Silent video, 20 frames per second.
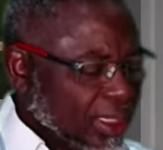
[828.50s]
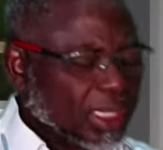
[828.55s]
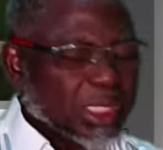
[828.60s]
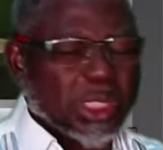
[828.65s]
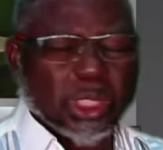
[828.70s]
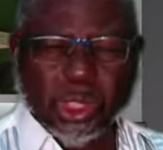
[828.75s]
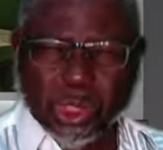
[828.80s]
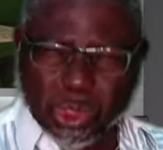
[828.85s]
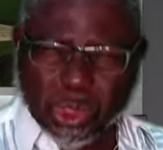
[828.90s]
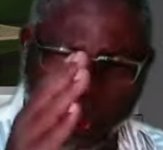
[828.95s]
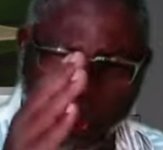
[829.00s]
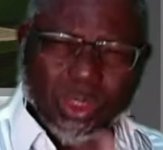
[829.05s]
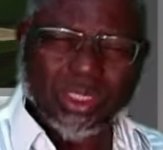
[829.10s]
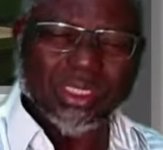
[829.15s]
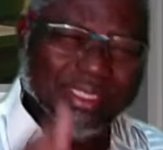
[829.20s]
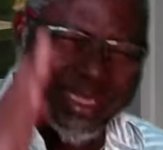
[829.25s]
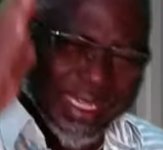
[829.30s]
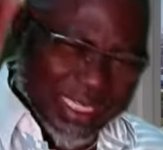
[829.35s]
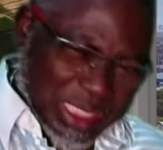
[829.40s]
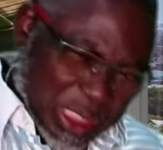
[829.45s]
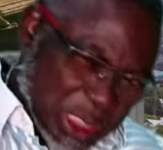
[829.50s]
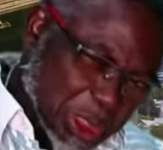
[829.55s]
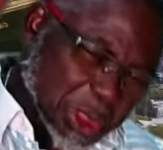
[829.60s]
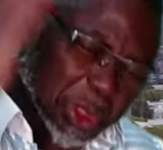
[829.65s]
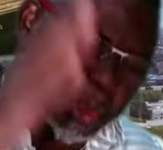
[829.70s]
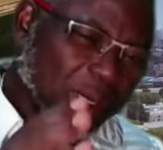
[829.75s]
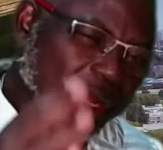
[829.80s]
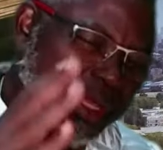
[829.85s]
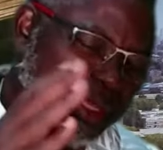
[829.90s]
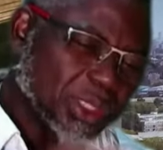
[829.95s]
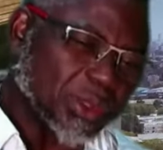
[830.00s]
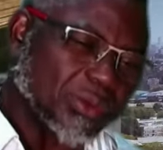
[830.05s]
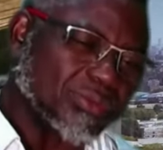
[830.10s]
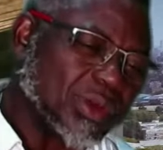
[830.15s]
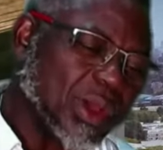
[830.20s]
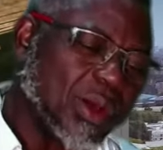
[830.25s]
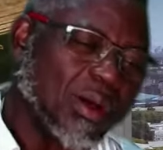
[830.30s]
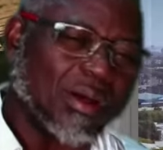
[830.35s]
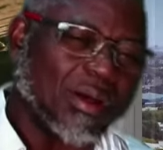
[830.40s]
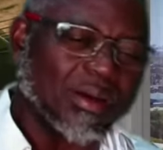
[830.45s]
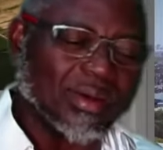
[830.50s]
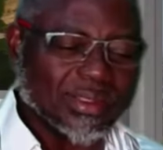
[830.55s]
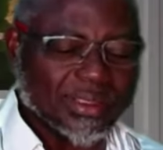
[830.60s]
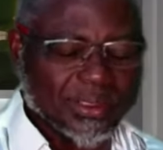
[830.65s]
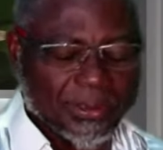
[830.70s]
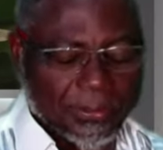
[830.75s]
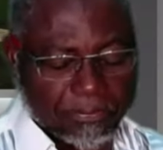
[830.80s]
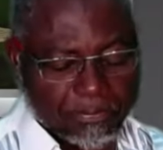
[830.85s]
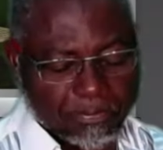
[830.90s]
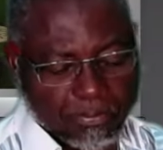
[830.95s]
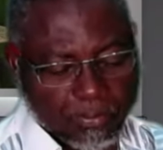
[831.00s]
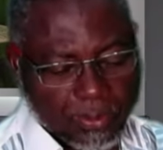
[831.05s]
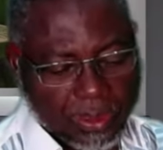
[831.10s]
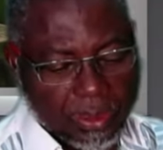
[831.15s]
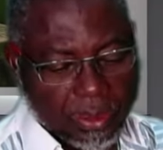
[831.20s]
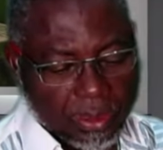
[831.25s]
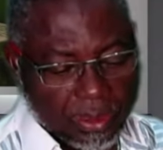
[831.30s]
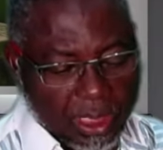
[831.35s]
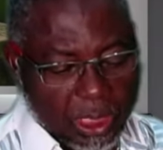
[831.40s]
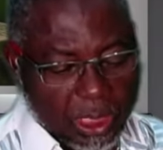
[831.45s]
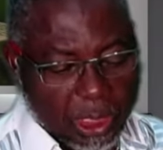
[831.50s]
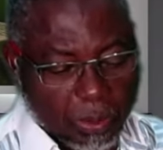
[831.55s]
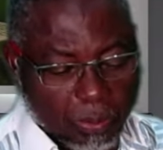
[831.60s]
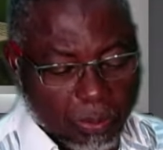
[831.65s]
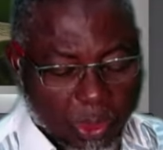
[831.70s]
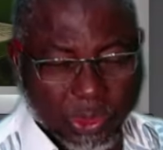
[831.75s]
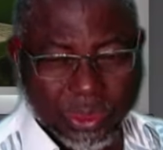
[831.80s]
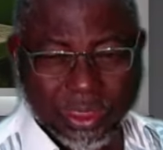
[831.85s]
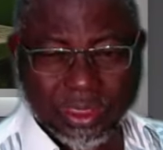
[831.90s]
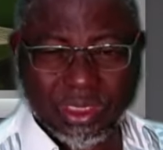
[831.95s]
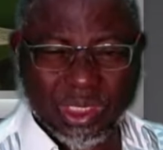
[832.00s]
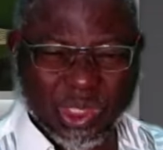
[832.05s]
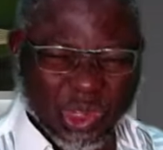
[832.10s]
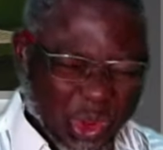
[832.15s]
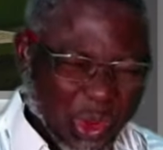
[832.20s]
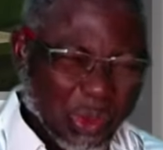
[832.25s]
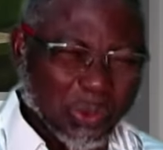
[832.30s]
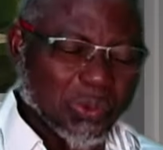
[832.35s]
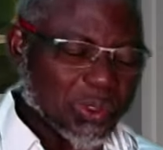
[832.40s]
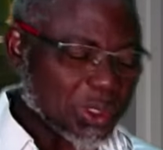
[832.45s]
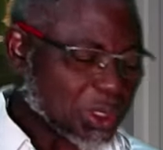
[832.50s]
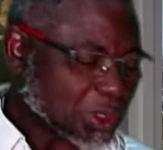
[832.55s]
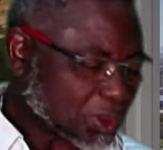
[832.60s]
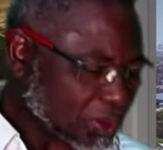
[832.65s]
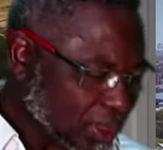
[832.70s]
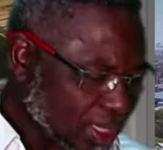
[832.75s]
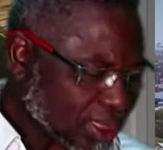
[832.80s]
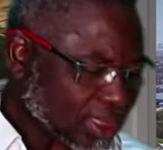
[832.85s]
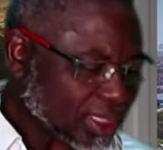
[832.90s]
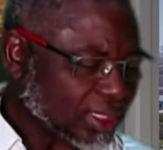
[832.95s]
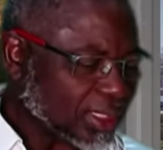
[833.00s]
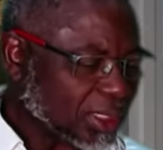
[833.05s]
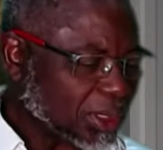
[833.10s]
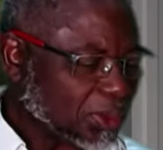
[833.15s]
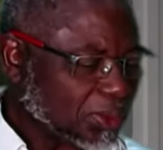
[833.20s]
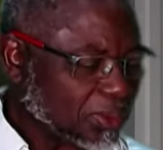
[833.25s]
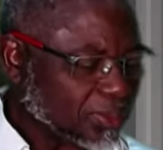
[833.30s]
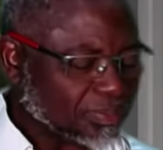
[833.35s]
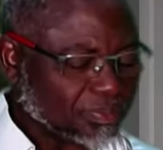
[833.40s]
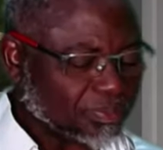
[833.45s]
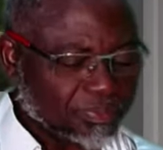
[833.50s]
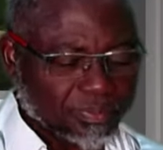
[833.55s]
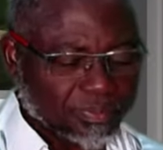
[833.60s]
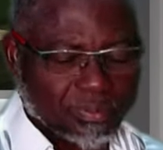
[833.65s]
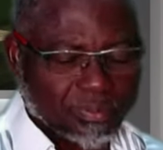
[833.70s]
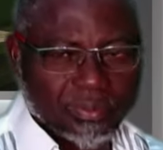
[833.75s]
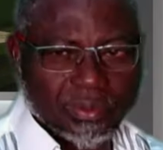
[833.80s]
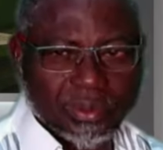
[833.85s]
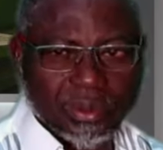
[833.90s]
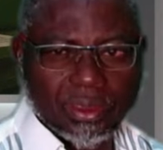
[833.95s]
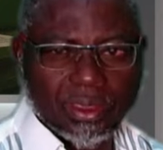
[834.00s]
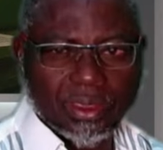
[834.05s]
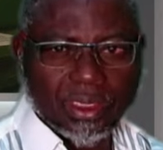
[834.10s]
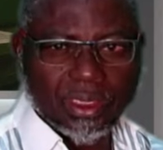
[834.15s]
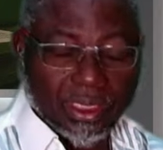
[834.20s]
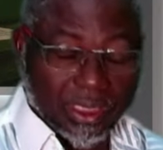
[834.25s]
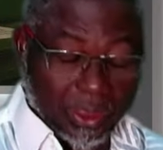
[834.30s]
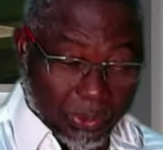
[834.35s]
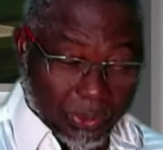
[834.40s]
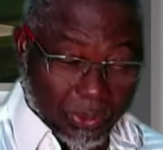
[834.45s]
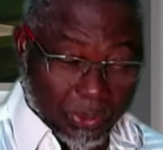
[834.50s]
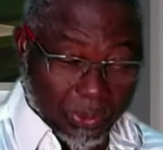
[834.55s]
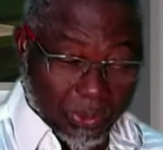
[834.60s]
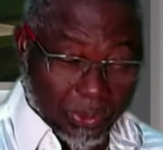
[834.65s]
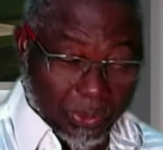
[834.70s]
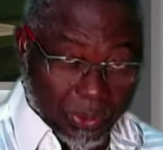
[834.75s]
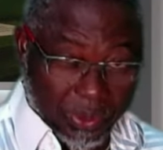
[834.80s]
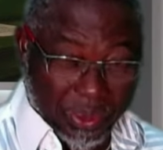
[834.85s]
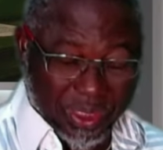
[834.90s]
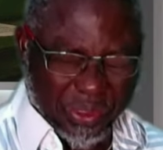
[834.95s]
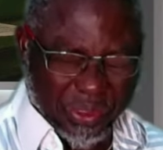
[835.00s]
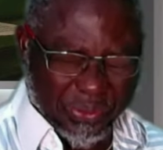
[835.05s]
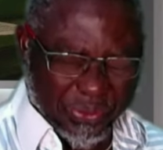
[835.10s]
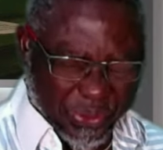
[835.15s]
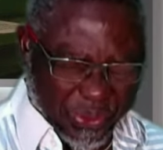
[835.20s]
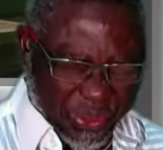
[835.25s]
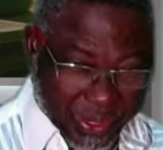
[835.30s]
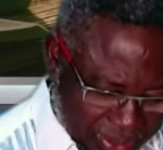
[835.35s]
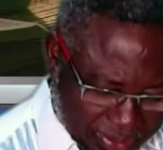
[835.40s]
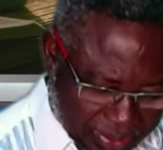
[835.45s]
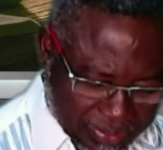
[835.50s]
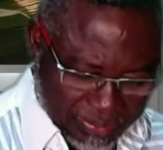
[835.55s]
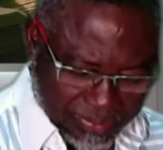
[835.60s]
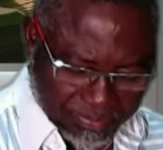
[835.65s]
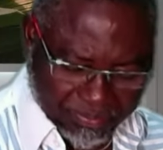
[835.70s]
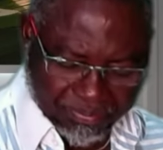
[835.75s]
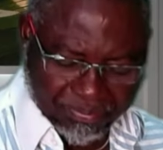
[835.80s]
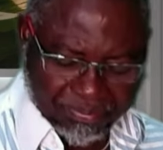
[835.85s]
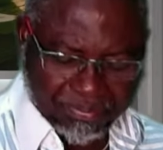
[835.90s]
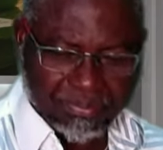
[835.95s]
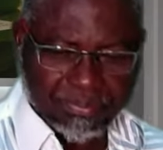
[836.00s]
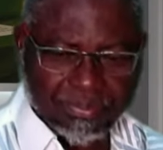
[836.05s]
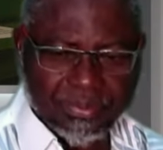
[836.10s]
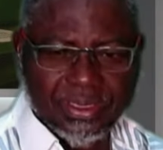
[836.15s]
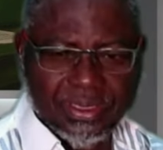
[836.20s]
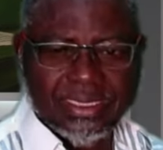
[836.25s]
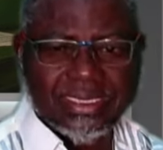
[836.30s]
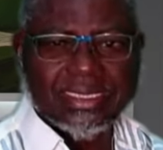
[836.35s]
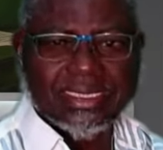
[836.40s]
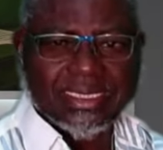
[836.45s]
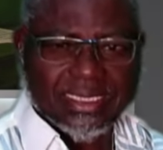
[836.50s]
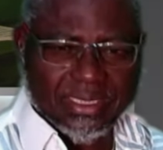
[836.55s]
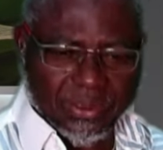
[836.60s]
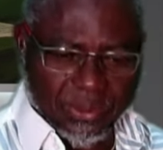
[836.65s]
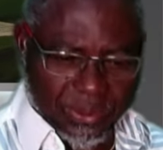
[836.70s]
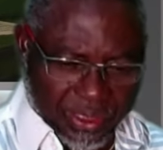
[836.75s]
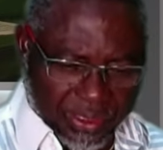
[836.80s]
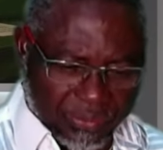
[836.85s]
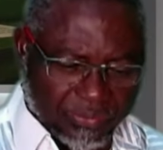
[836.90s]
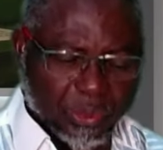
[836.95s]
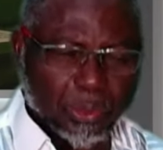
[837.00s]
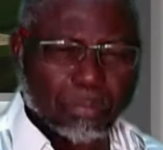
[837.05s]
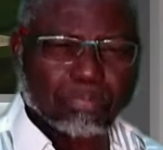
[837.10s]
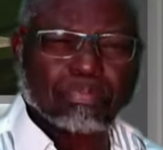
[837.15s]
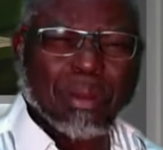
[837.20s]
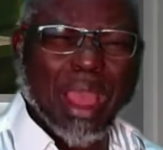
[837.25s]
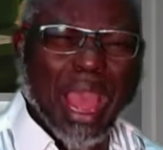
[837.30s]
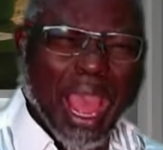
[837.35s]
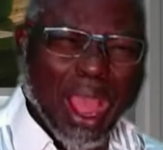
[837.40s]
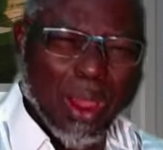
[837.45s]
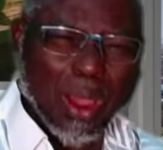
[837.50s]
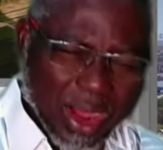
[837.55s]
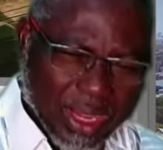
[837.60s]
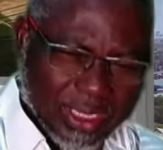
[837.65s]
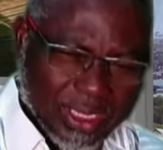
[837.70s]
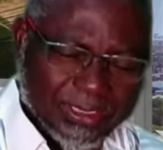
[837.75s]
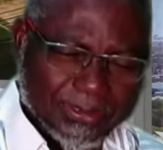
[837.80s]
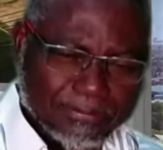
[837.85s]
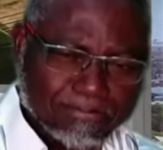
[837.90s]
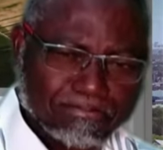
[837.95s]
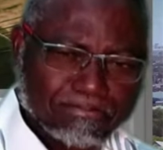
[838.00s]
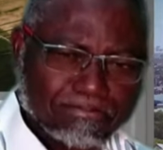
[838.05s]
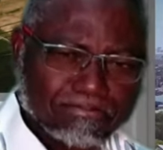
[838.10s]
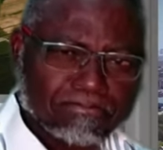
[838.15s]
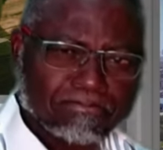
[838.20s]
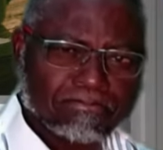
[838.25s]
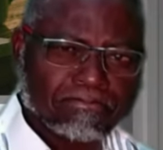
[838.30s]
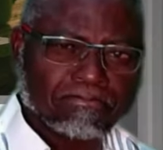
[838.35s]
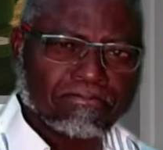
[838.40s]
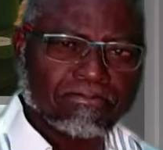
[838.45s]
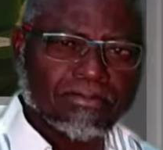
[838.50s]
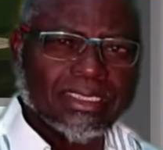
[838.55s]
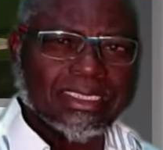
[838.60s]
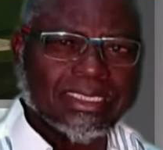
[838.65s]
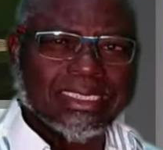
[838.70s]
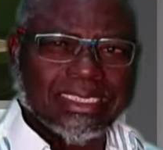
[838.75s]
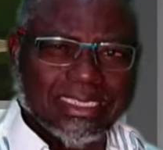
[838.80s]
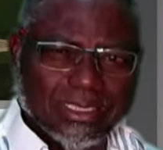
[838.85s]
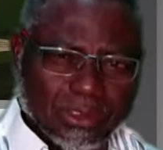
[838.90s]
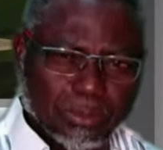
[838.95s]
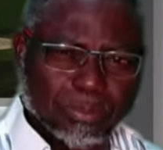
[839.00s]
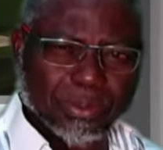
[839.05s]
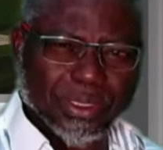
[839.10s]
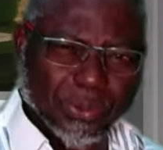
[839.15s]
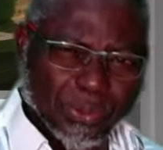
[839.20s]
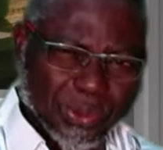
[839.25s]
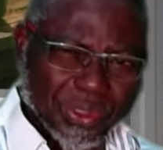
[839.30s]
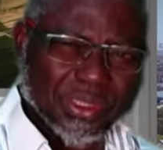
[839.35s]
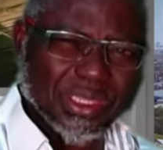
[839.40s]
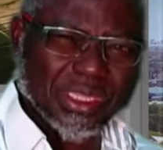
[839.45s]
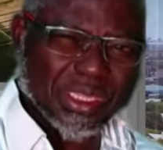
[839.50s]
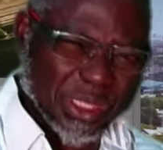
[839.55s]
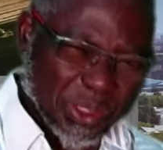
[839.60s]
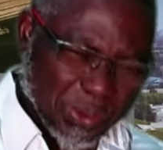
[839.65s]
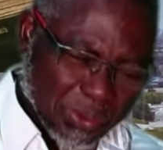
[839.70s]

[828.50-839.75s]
He sought the strength of God. This morning, God will strengthen you. He will give He'll give you power. He'll be with